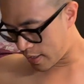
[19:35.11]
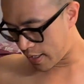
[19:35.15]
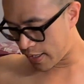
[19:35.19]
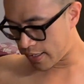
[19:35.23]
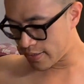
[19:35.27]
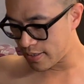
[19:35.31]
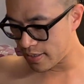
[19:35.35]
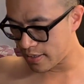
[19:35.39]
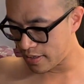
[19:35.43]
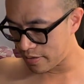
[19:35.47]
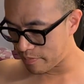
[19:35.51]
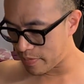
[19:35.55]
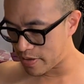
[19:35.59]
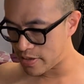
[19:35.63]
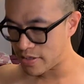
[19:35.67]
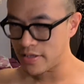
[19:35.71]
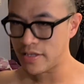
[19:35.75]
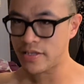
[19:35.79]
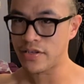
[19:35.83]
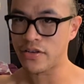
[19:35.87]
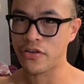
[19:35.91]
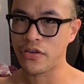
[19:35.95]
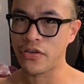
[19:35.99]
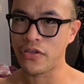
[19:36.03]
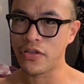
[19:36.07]
guess I didn't mention
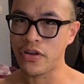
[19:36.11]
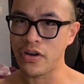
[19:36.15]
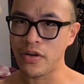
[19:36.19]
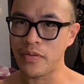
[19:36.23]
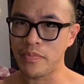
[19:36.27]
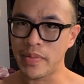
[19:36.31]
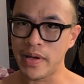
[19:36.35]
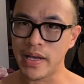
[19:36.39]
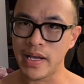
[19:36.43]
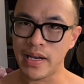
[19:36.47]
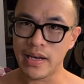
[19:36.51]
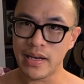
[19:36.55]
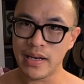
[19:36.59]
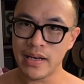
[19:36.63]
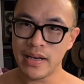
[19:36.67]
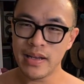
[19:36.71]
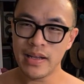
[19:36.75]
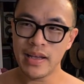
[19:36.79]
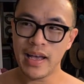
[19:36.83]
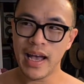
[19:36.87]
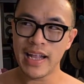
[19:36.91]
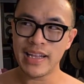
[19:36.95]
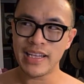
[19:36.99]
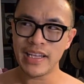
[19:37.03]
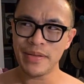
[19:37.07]
this earlier, but
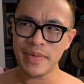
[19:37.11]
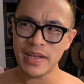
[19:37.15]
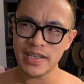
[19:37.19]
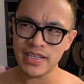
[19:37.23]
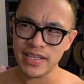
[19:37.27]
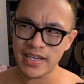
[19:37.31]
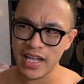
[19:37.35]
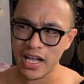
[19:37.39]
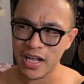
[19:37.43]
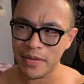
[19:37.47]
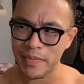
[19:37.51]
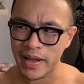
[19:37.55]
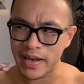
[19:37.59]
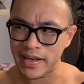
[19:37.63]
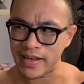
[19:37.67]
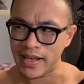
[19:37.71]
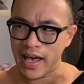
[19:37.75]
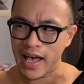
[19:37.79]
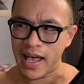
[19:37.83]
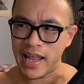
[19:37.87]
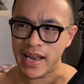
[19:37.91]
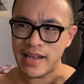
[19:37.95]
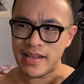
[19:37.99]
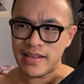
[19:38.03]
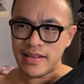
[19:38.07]
I did mention how my
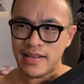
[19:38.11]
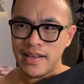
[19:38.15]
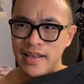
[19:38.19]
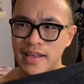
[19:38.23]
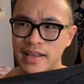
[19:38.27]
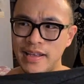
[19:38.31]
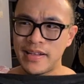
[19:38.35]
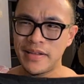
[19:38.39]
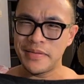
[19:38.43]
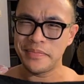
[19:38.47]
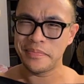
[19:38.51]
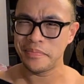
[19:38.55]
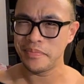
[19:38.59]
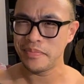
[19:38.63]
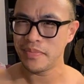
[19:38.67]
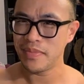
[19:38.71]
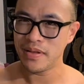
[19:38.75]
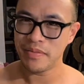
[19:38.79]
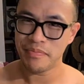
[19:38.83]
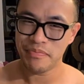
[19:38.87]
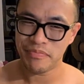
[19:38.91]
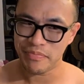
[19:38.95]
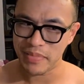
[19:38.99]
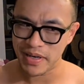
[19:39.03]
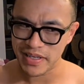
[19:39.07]
dad is like
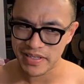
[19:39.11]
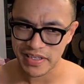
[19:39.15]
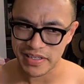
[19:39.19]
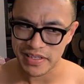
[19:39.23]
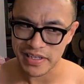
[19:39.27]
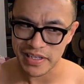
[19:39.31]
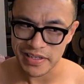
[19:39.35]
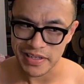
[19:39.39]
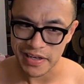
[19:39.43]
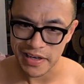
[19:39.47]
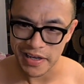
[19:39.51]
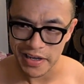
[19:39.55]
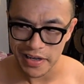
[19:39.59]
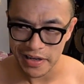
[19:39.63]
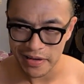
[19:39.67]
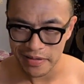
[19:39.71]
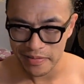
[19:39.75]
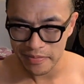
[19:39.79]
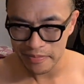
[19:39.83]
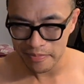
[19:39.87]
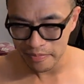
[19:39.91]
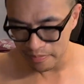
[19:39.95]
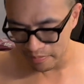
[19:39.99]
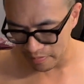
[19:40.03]
basically dying.